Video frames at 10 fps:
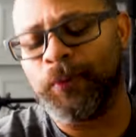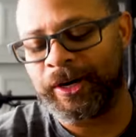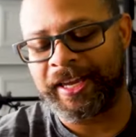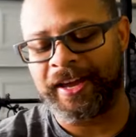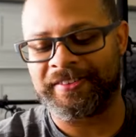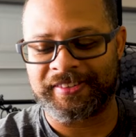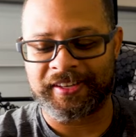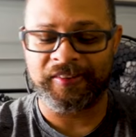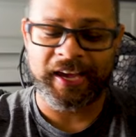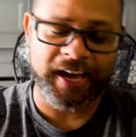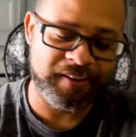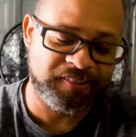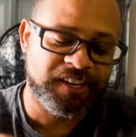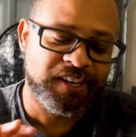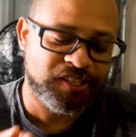what accounts and stuff they
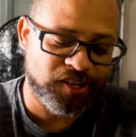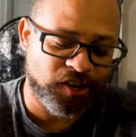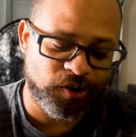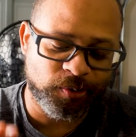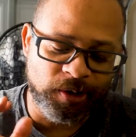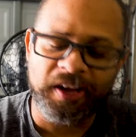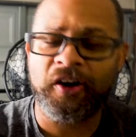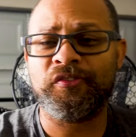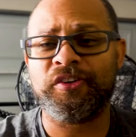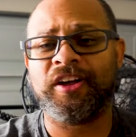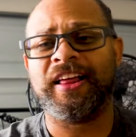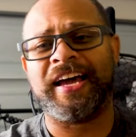have. So overall,